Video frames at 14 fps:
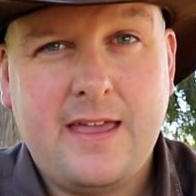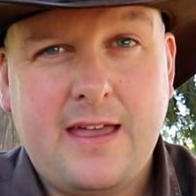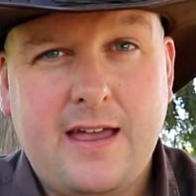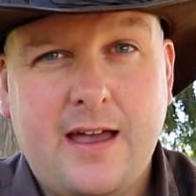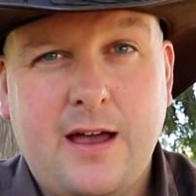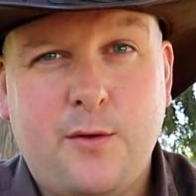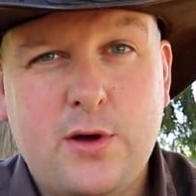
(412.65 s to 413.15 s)

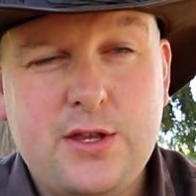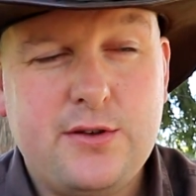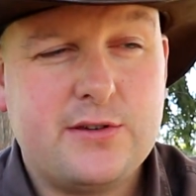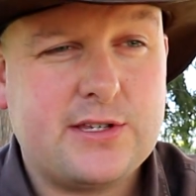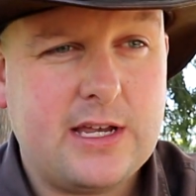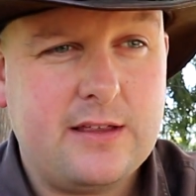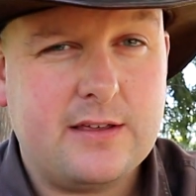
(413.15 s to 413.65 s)
When
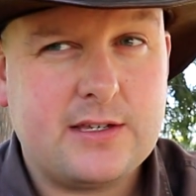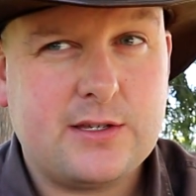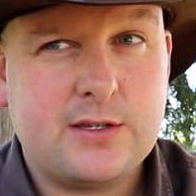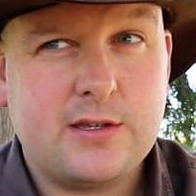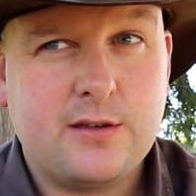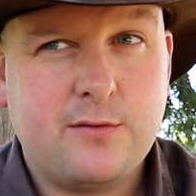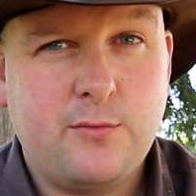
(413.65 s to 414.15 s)
you
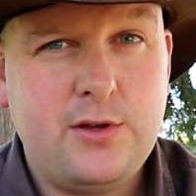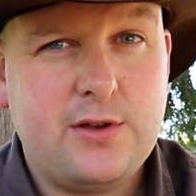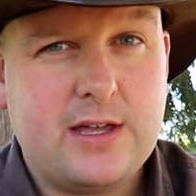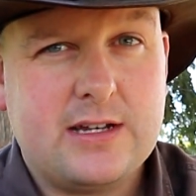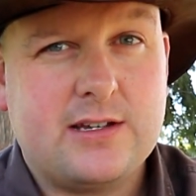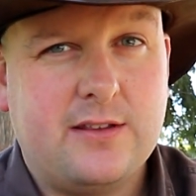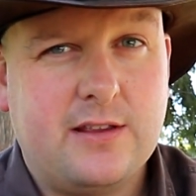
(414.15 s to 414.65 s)

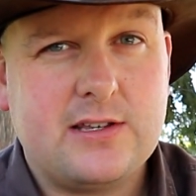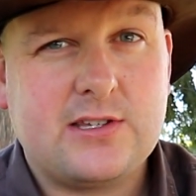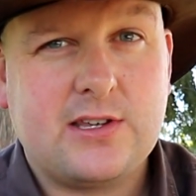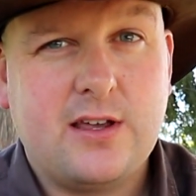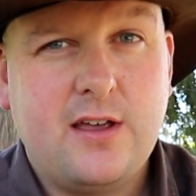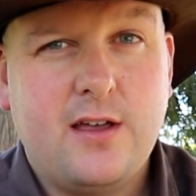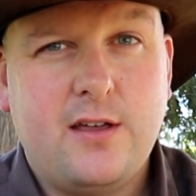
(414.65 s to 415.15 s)
get to
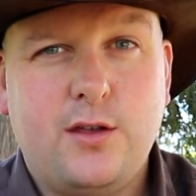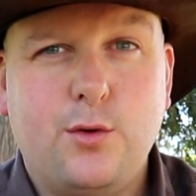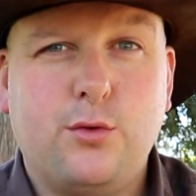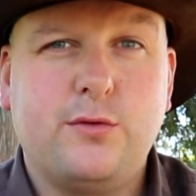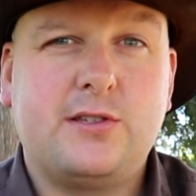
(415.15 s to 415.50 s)
this, you'll